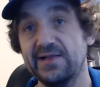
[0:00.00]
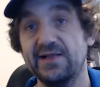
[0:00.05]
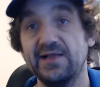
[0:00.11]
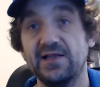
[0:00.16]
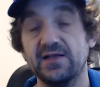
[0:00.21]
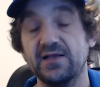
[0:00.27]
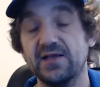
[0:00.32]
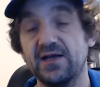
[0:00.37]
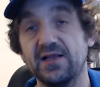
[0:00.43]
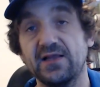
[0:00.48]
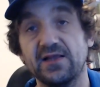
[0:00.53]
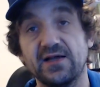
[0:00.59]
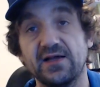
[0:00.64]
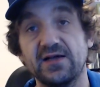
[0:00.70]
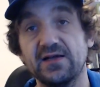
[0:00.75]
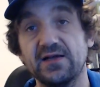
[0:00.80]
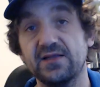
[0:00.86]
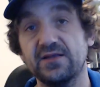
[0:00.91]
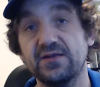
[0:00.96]
got a
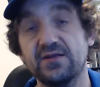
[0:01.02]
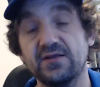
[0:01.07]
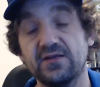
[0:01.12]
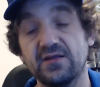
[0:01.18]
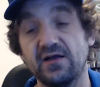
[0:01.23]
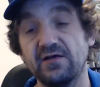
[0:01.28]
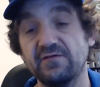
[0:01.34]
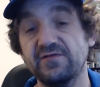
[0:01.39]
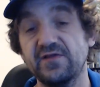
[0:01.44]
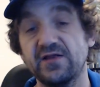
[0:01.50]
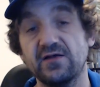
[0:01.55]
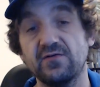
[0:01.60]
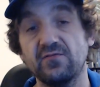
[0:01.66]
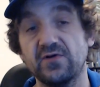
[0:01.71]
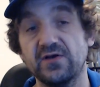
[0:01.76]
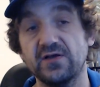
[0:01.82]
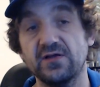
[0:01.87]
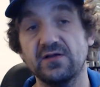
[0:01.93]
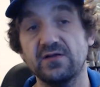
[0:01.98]
lot of stuff that I
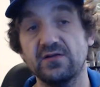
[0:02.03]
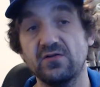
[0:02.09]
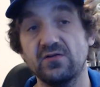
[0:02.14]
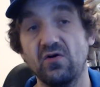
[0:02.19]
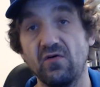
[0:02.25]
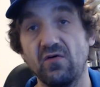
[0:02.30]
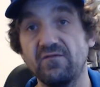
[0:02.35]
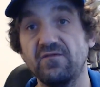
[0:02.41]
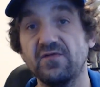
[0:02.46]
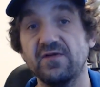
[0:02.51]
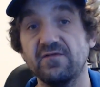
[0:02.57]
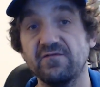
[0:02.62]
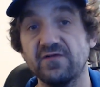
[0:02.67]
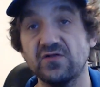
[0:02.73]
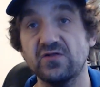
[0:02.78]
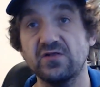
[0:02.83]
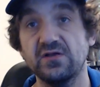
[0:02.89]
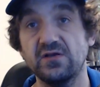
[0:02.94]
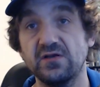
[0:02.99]
want to hopefully
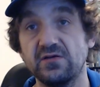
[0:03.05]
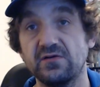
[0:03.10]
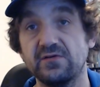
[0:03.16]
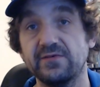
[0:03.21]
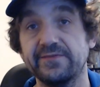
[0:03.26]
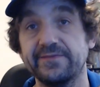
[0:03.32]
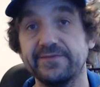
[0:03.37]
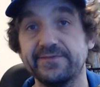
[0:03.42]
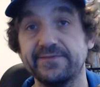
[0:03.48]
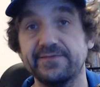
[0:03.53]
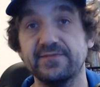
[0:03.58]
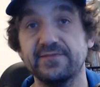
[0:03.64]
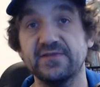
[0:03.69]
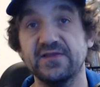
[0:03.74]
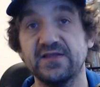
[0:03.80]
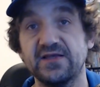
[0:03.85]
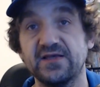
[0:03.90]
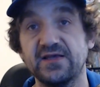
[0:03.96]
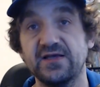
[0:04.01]
eventually do
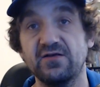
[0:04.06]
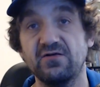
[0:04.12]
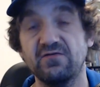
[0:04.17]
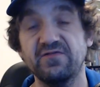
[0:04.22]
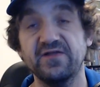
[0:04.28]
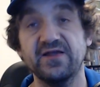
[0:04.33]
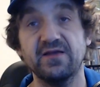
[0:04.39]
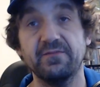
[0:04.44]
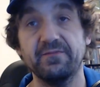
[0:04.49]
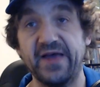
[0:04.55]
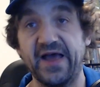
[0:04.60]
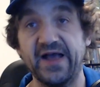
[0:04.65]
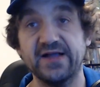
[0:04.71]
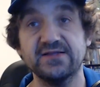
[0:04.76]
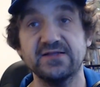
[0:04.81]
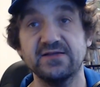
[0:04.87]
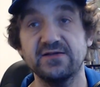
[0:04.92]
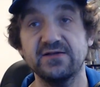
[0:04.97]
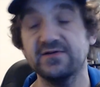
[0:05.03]
and hopefully get
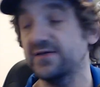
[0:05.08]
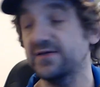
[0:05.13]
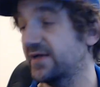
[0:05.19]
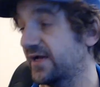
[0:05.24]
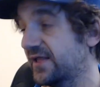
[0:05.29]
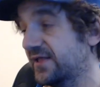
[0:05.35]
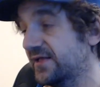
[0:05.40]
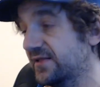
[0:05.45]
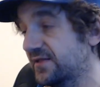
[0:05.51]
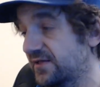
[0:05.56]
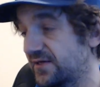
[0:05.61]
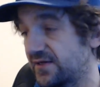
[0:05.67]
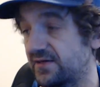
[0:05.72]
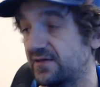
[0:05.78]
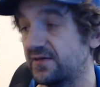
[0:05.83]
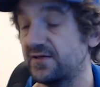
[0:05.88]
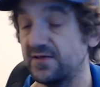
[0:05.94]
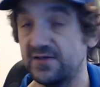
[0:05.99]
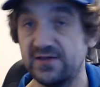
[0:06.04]
back to doing. I like to,
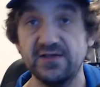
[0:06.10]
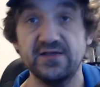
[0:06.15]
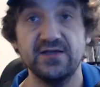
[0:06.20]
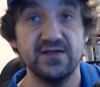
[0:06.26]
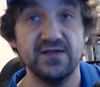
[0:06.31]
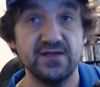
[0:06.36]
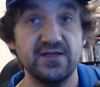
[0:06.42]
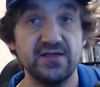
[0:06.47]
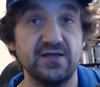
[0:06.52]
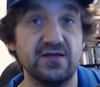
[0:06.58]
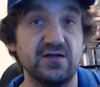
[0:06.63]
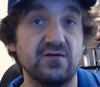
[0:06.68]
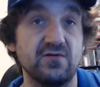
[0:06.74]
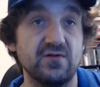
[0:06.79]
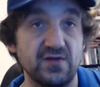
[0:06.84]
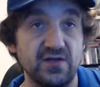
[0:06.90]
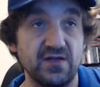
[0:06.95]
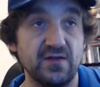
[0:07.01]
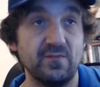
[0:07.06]
you know,
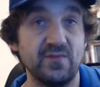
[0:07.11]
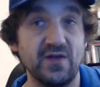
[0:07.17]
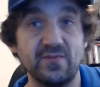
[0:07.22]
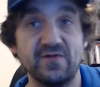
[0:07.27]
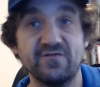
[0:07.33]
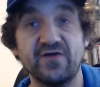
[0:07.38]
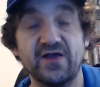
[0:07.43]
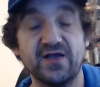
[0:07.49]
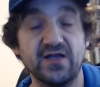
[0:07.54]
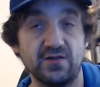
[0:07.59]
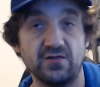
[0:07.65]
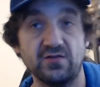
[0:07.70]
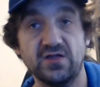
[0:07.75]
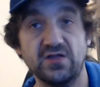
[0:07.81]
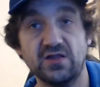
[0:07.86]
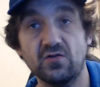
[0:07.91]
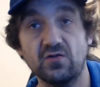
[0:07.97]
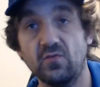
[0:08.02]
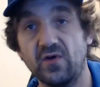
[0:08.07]
maybe if I can
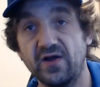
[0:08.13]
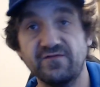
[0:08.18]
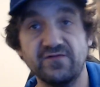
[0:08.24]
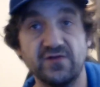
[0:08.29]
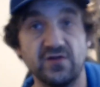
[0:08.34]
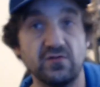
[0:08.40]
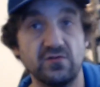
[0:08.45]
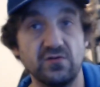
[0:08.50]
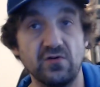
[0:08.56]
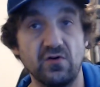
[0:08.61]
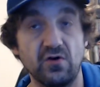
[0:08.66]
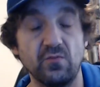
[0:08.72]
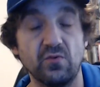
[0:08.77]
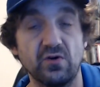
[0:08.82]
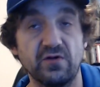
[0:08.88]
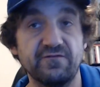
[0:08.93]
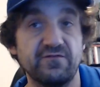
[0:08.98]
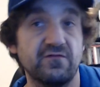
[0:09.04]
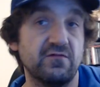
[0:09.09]
get the wife to go do
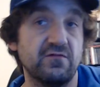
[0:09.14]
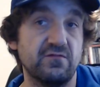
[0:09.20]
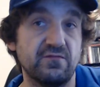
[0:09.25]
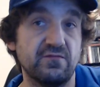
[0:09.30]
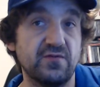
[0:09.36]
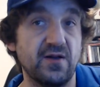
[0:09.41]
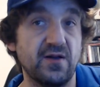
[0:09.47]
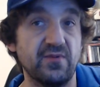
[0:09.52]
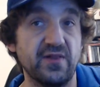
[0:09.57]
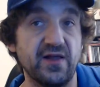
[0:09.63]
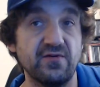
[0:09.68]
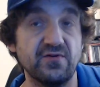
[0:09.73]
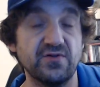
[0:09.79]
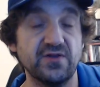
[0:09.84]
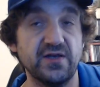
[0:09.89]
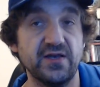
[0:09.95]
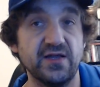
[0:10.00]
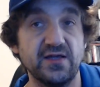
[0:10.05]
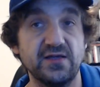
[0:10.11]
homework for a couple hours
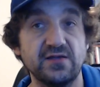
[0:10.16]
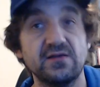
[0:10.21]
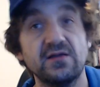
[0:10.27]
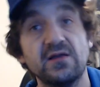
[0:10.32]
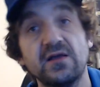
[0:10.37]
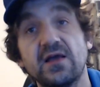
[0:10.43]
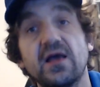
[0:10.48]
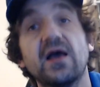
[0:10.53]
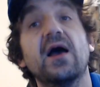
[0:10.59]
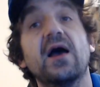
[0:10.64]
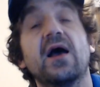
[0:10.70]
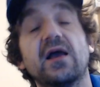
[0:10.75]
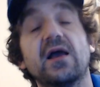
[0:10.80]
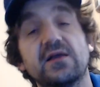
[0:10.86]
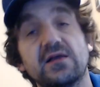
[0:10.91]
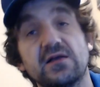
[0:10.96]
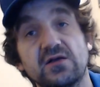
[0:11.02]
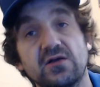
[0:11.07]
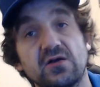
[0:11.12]
a day, I
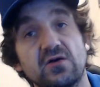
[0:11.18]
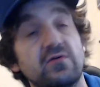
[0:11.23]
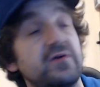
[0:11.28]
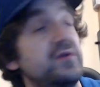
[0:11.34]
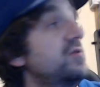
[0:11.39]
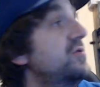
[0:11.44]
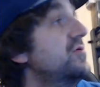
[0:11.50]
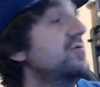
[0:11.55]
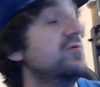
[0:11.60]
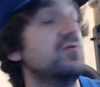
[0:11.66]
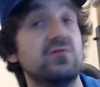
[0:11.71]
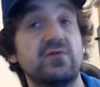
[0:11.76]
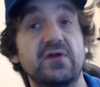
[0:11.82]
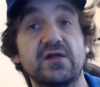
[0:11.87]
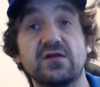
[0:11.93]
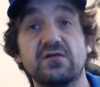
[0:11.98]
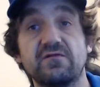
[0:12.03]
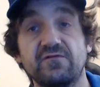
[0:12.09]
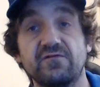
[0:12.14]
can go and do
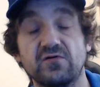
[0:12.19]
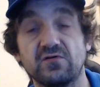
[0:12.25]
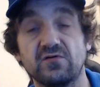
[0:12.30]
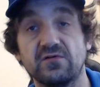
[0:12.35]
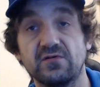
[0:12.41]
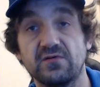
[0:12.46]
this for